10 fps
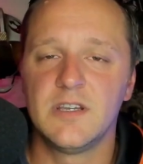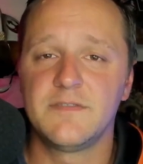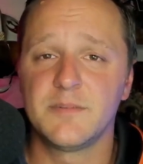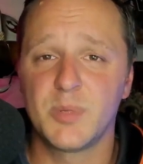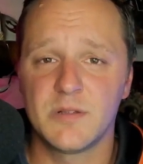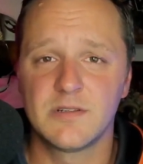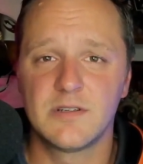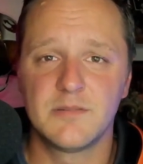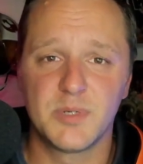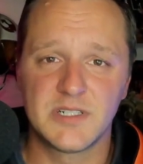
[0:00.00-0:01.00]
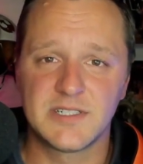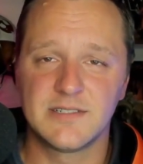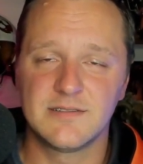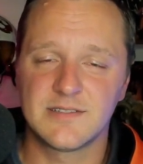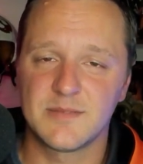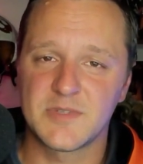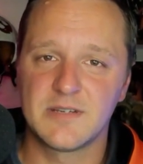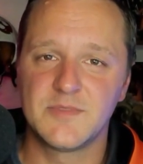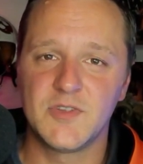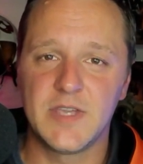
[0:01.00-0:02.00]
If you're balling on a budget,
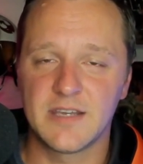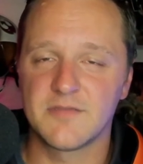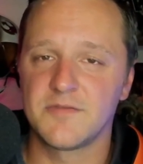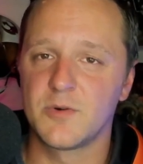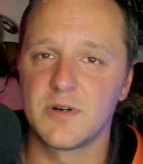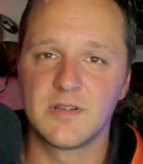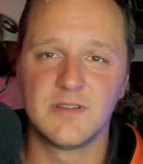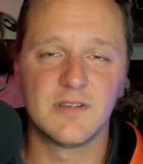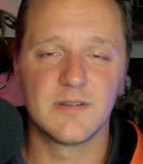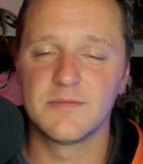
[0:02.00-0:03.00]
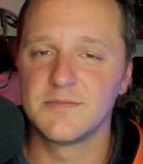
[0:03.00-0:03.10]
sometimes you can't afford the